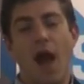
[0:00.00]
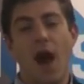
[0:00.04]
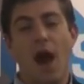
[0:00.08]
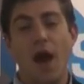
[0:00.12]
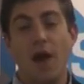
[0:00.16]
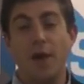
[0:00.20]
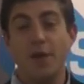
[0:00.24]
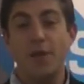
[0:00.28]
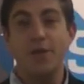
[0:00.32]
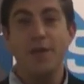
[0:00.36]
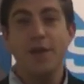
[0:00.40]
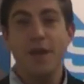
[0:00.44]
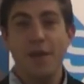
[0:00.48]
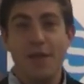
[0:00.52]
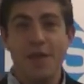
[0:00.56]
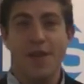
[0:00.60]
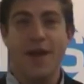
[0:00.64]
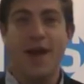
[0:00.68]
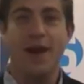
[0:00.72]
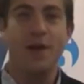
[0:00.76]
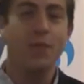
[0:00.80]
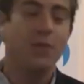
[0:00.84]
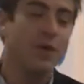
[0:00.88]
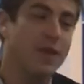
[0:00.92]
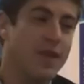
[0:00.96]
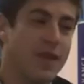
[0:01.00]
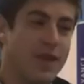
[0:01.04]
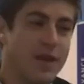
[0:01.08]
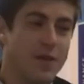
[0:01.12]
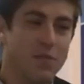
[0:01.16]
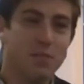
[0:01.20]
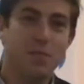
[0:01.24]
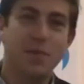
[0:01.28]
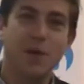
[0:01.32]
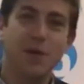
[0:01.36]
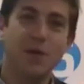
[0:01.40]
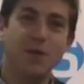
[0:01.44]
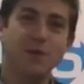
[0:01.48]
Underneath that, we
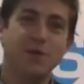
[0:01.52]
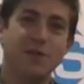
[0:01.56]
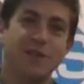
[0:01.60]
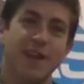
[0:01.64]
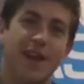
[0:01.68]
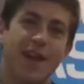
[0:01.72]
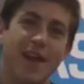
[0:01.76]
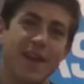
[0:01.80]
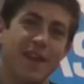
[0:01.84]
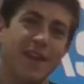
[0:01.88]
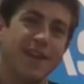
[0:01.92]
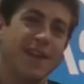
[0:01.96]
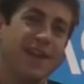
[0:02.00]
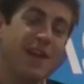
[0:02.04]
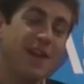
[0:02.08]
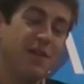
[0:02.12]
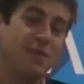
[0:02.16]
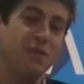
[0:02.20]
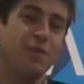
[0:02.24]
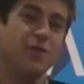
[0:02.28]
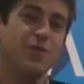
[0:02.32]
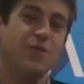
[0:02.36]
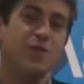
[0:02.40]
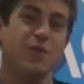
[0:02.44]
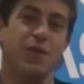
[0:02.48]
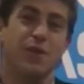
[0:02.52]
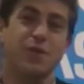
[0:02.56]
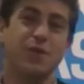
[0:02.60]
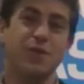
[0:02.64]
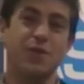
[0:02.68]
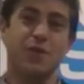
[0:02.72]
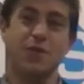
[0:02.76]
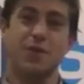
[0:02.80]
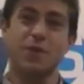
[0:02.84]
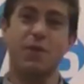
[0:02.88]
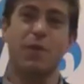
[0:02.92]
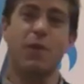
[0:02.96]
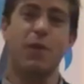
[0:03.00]
then built the infrastructure
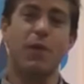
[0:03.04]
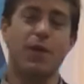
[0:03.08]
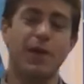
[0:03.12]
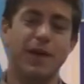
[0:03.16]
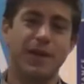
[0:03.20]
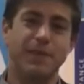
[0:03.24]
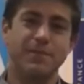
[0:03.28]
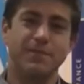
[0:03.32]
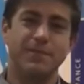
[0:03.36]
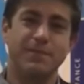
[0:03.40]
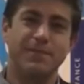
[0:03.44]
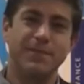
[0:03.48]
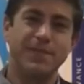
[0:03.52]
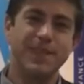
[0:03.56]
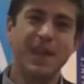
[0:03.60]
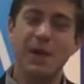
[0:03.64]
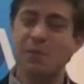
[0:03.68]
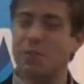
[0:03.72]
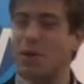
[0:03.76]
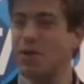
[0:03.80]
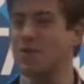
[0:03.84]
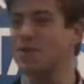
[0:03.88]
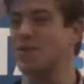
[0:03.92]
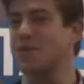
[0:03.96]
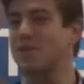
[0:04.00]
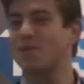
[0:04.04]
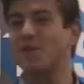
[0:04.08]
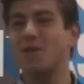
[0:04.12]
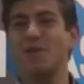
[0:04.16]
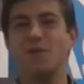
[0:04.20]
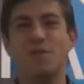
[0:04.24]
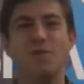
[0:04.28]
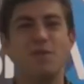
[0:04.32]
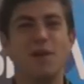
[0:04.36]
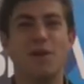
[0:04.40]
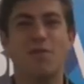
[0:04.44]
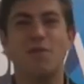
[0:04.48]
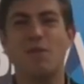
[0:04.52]
to support it. Now, most of you
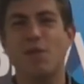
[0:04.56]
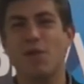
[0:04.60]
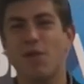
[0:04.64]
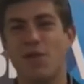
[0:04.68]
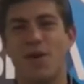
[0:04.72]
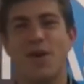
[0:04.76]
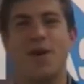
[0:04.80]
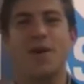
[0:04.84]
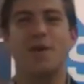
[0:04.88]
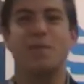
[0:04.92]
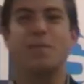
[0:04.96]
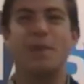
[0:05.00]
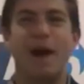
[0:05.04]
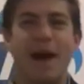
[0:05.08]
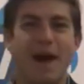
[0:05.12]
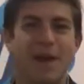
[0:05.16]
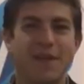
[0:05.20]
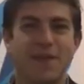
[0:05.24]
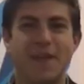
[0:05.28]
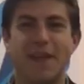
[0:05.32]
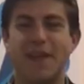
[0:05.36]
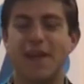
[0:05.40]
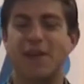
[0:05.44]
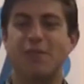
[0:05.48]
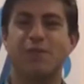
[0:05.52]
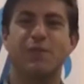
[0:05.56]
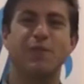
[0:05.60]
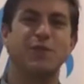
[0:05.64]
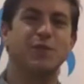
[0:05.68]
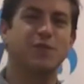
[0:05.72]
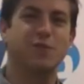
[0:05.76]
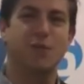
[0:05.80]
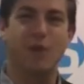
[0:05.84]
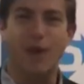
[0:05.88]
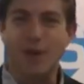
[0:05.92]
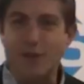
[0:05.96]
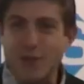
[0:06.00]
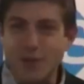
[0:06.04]
have never thought about the
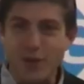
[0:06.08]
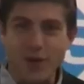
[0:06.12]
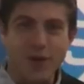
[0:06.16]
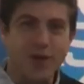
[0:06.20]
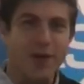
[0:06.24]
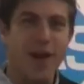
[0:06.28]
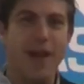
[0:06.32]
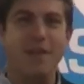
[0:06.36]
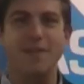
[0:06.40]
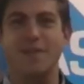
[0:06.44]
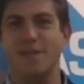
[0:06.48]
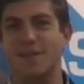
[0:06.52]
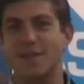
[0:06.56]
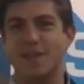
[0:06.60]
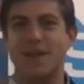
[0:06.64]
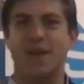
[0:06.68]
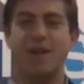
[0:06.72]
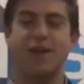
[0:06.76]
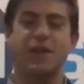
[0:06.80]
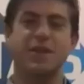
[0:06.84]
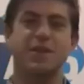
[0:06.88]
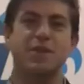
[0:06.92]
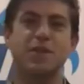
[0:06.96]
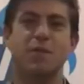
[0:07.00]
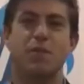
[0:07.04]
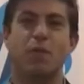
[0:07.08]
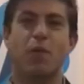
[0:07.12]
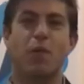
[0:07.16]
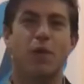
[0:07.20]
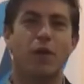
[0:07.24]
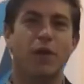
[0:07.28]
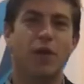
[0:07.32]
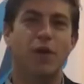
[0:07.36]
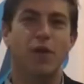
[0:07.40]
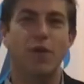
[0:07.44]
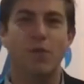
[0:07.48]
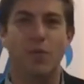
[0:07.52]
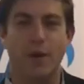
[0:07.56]
infrastructure necessary to
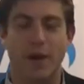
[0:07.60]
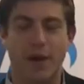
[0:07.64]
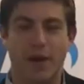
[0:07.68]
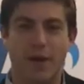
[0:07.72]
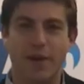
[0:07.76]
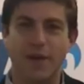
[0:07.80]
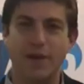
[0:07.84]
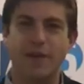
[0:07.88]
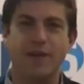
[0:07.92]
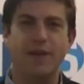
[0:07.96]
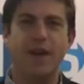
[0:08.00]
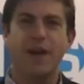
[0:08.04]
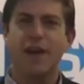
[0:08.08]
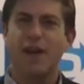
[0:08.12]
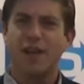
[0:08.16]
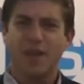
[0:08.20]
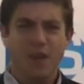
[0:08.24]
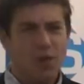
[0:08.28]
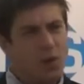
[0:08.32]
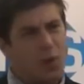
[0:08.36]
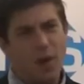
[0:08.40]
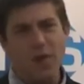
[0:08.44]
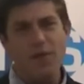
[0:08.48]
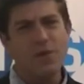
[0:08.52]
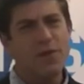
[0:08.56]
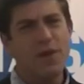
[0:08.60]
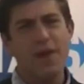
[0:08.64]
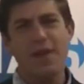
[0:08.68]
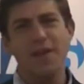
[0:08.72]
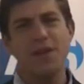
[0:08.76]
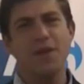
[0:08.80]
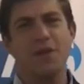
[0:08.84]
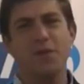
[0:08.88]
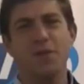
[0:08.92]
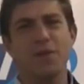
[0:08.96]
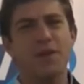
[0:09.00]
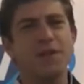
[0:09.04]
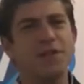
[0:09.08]
support a career, and quite
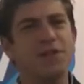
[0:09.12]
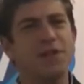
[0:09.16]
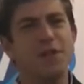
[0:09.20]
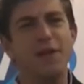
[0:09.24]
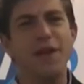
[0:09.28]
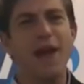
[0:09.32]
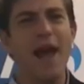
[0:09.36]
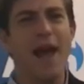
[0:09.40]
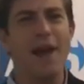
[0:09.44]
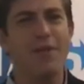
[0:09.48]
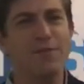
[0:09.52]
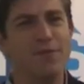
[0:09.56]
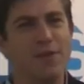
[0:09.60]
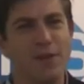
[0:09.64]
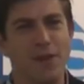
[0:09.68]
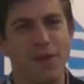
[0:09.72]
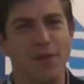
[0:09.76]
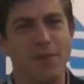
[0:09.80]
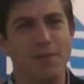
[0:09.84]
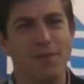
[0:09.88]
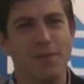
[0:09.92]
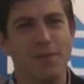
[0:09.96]
frankly, you really shouldn't have to.